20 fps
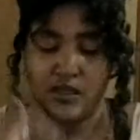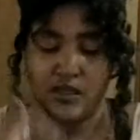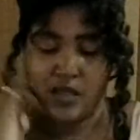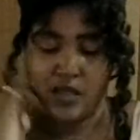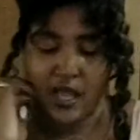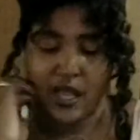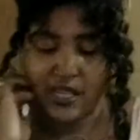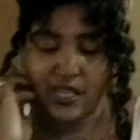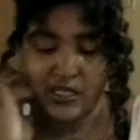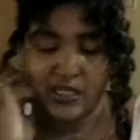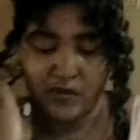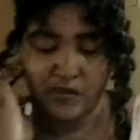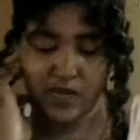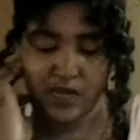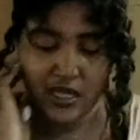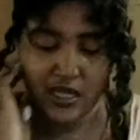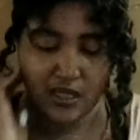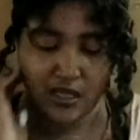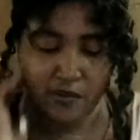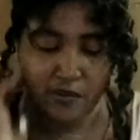I
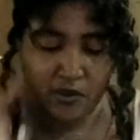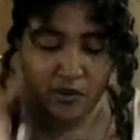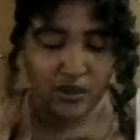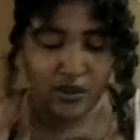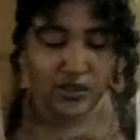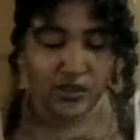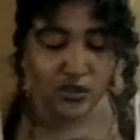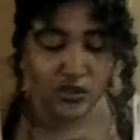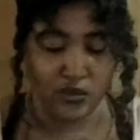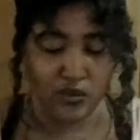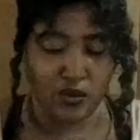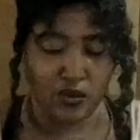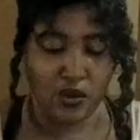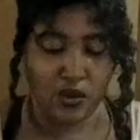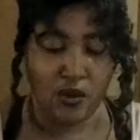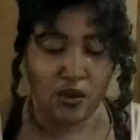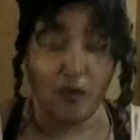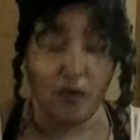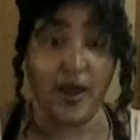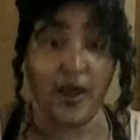explained in part two
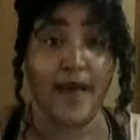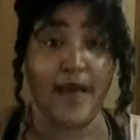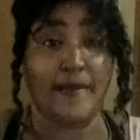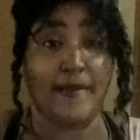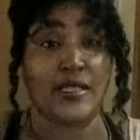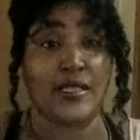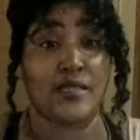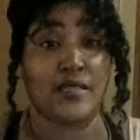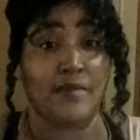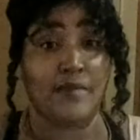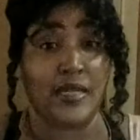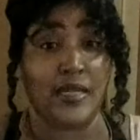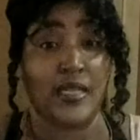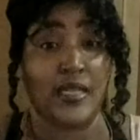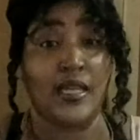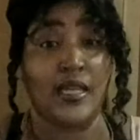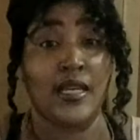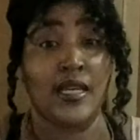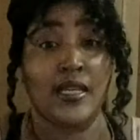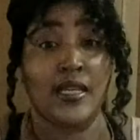what happened to me,
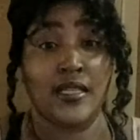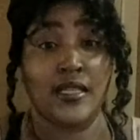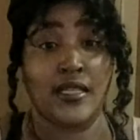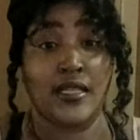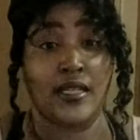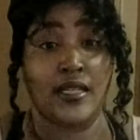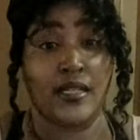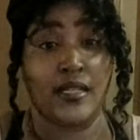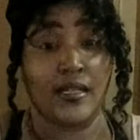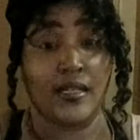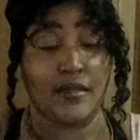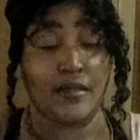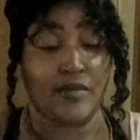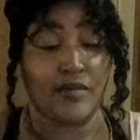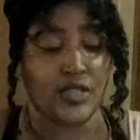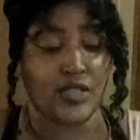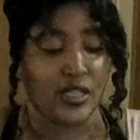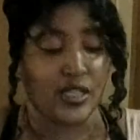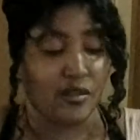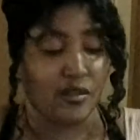the
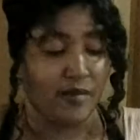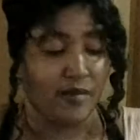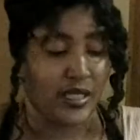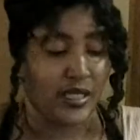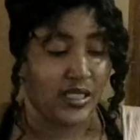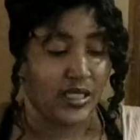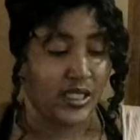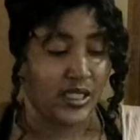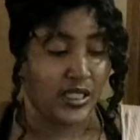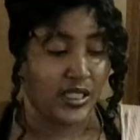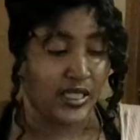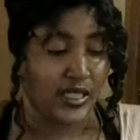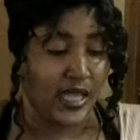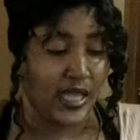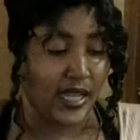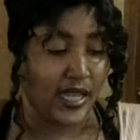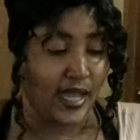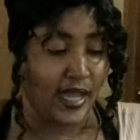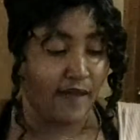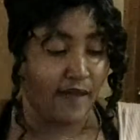channel messages that I
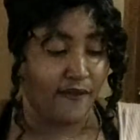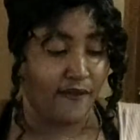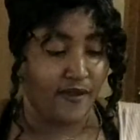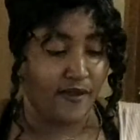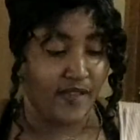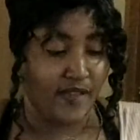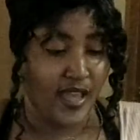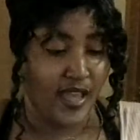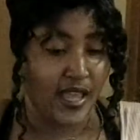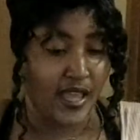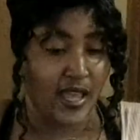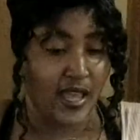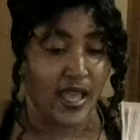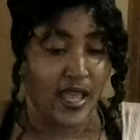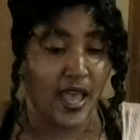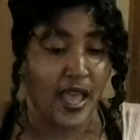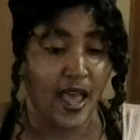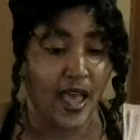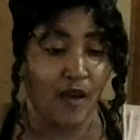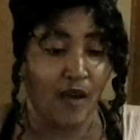got for that,
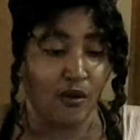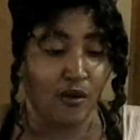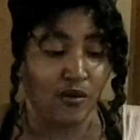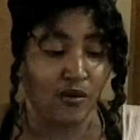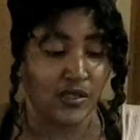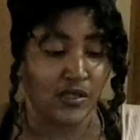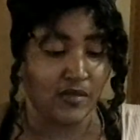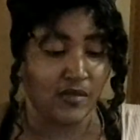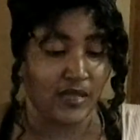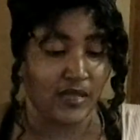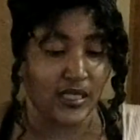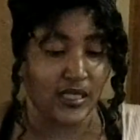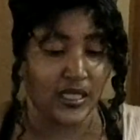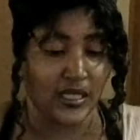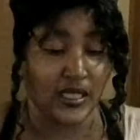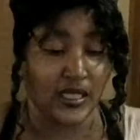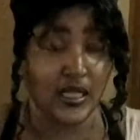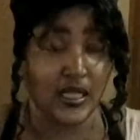how ultimately